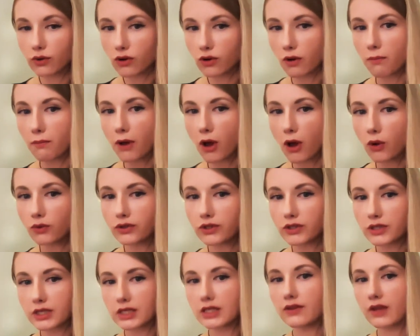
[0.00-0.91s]

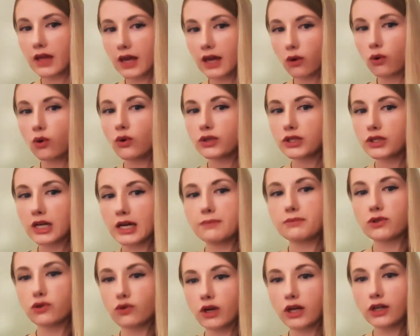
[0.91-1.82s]
component in their core
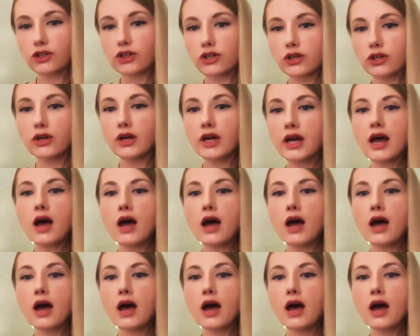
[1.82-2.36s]
type structure,